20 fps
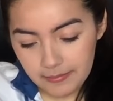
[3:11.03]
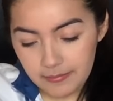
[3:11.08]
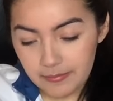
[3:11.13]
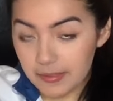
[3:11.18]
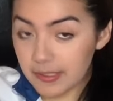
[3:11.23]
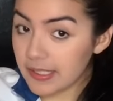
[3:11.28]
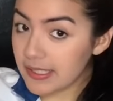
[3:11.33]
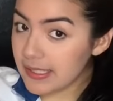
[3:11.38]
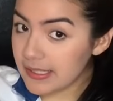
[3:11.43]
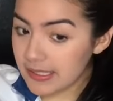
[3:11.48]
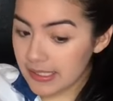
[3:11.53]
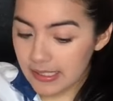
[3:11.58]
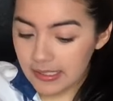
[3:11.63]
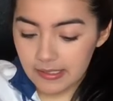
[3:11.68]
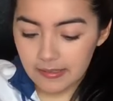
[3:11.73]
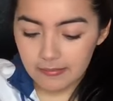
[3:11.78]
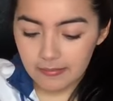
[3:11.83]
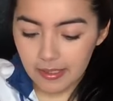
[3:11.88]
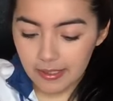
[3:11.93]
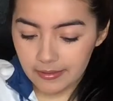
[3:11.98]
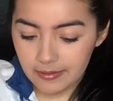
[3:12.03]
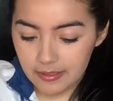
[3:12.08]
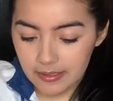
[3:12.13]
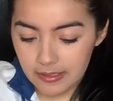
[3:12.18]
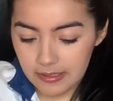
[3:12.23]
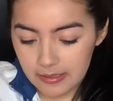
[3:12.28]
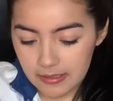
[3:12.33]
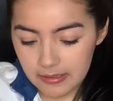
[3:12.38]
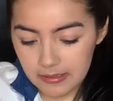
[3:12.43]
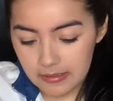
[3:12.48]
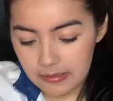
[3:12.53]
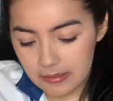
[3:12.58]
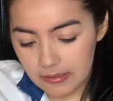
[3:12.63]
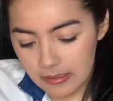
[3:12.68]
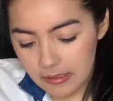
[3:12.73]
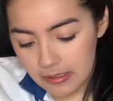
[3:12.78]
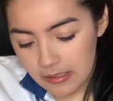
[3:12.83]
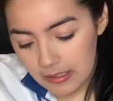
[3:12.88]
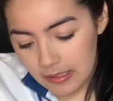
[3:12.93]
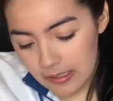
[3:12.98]
pretty excited about this.
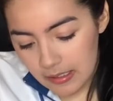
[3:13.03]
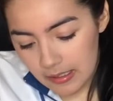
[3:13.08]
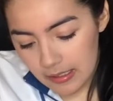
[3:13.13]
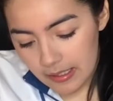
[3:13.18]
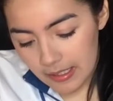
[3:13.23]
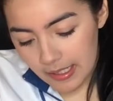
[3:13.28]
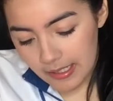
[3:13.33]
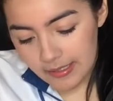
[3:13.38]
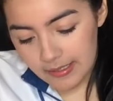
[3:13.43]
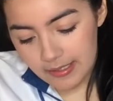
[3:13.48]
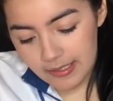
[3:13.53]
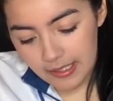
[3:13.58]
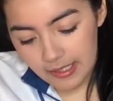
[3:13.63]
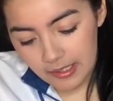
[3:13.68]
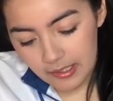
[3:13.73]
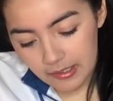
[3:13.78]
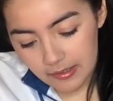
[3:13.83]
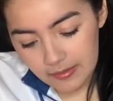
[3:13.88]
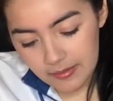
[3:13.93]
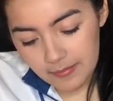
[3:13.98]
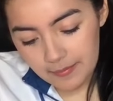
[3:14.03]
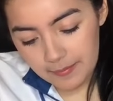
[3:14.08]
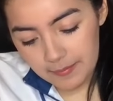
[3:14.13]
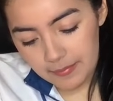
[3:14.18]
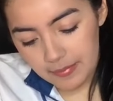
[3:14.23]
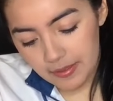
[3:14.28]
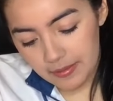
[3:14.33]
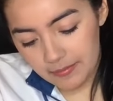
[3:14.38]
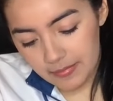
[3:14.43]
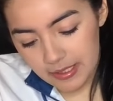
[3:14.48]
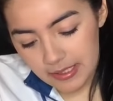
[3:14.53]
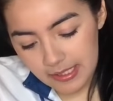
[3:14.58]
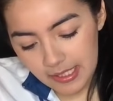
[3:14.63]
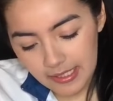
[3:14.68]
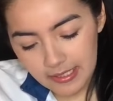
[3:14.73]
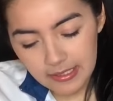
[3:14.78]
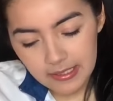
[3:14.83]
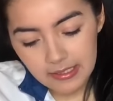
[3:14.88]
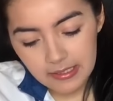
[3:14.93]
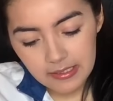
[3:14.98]
Kind of scared, but I'm
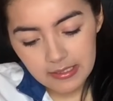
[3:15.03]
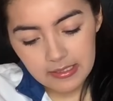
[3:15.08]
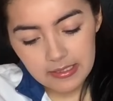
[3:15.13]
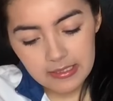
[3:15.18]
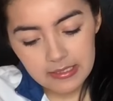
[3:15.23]
excited.